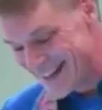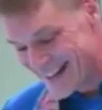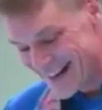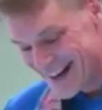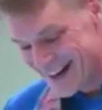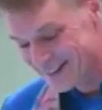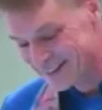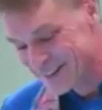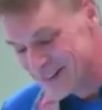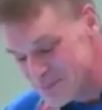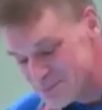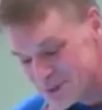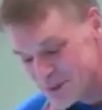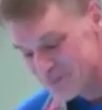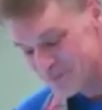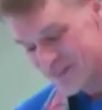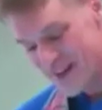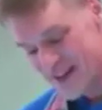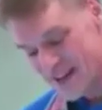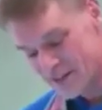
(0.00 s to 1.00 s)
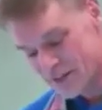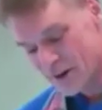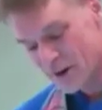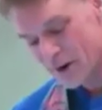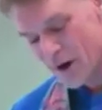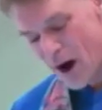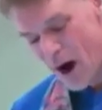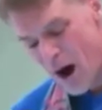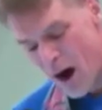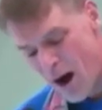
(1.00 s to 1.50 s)
that our leaps of faith
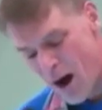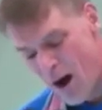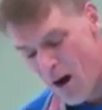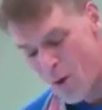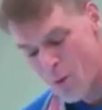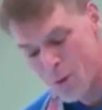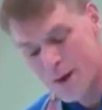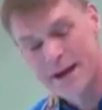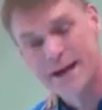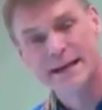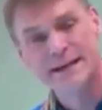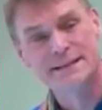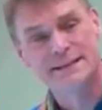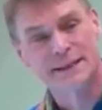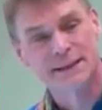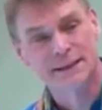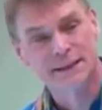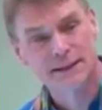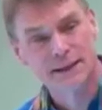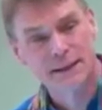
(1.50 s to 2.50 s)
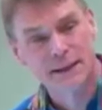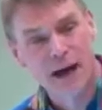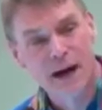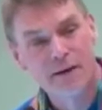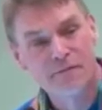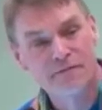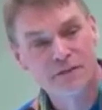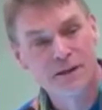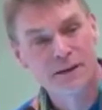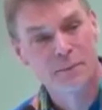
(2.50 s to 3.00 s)
are always
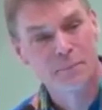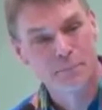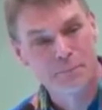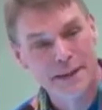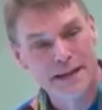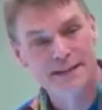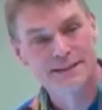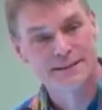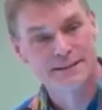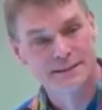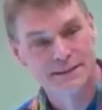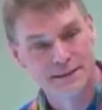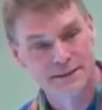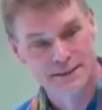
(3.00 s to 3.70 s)
love-based